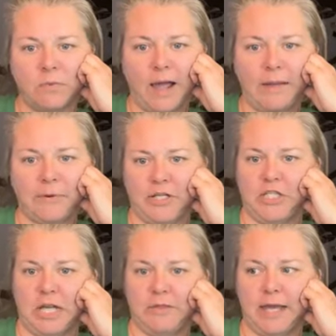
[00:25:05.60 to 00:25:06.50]
Well, I
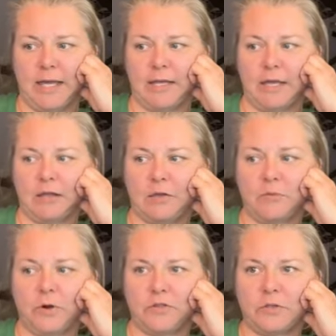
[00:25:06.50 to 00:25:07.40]
appreciate that.
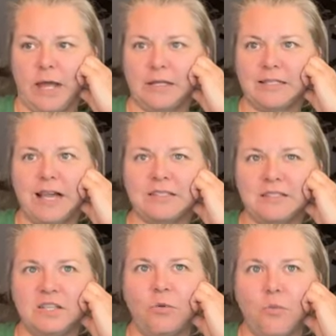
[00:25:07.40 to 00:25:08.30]
I
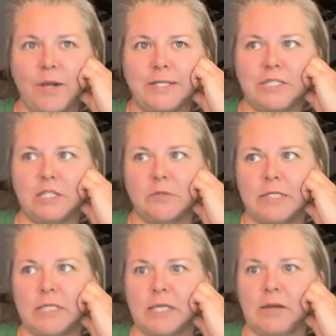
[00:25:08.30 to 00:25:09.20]
still want to do
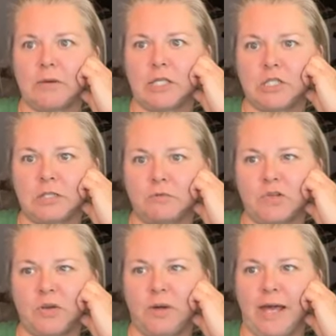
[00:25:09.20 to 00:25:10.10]
a discount. I just
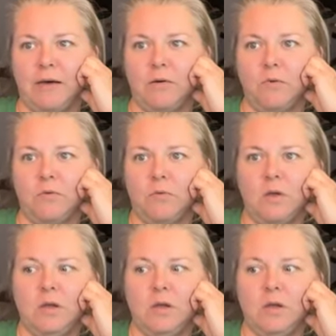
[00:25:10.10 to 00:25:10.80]
don't know how